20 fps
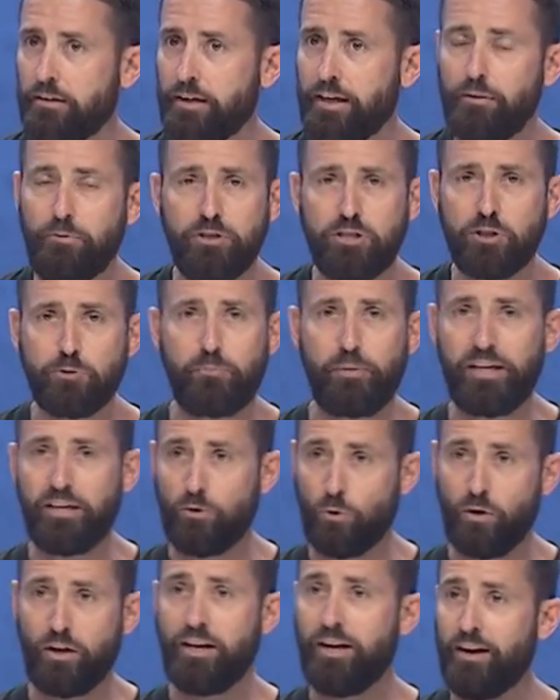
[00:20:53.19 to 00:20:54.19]
It would just be
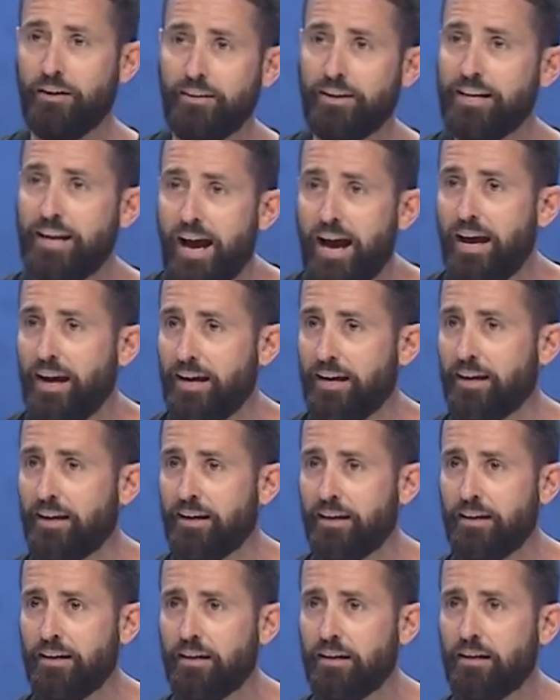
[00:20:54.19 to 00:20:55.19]
an ordinary day.
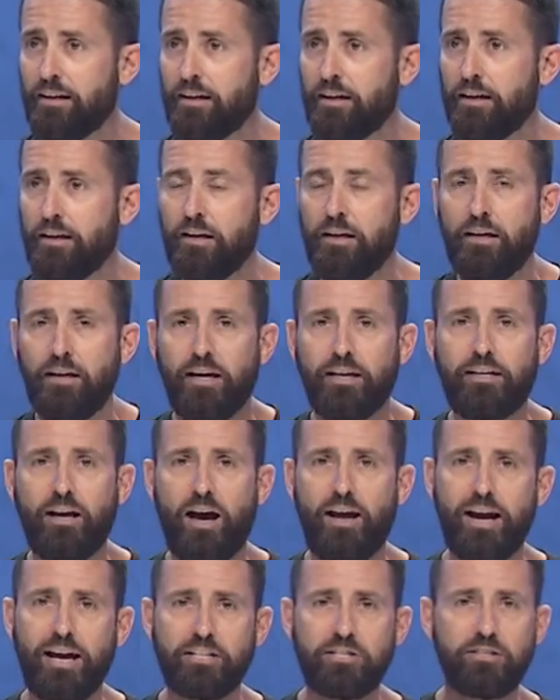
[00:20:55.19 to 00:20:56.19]
And
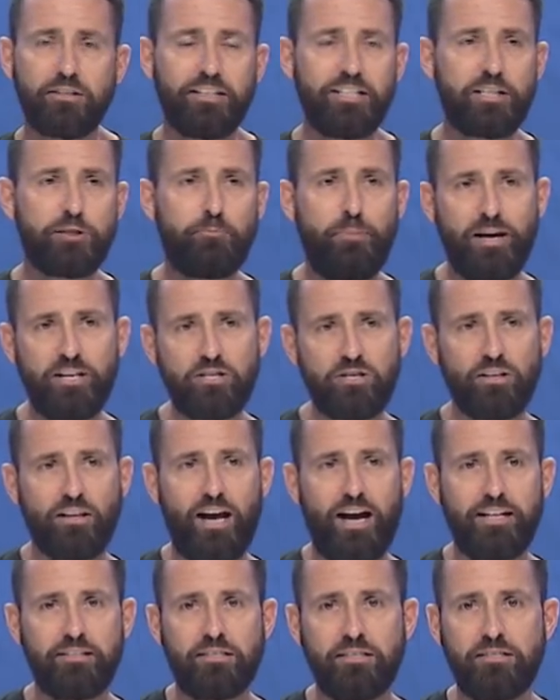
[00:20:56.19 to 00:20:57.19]
God actually
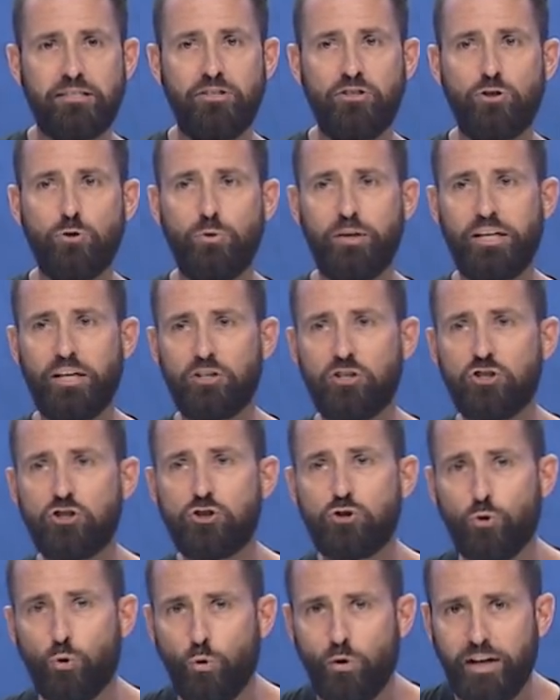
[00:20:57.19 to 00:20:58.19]
specializes in doing
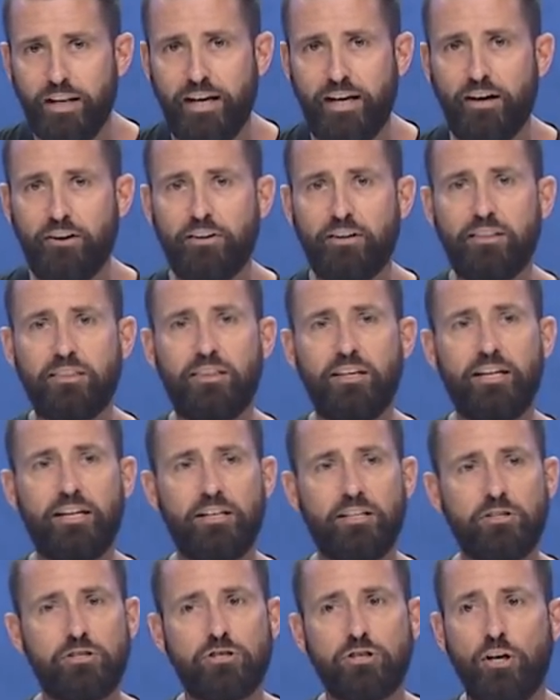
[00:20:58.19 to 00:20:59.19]
extraordinary
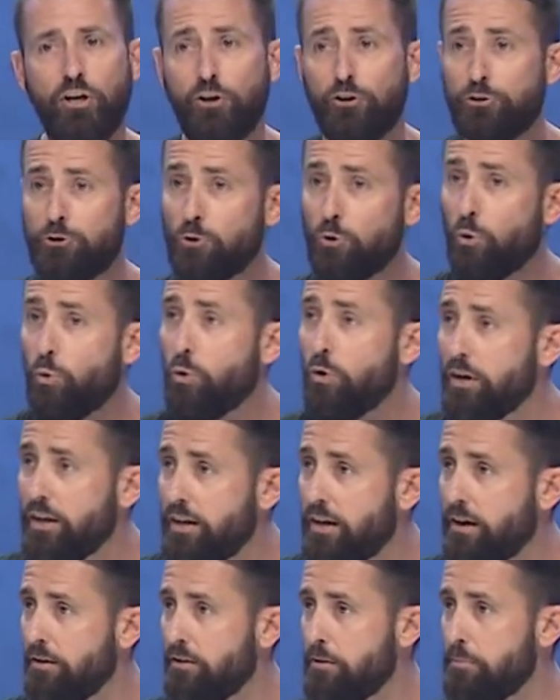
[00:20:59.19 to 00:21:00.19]
things through
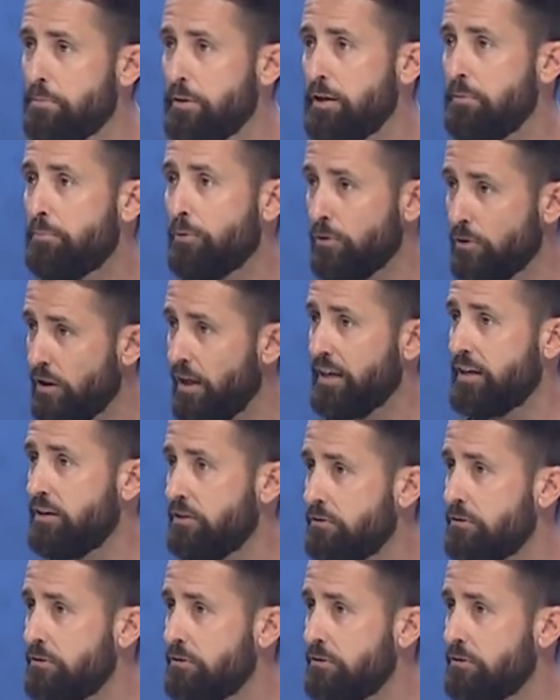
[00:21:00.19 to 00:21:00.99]
ordinary people like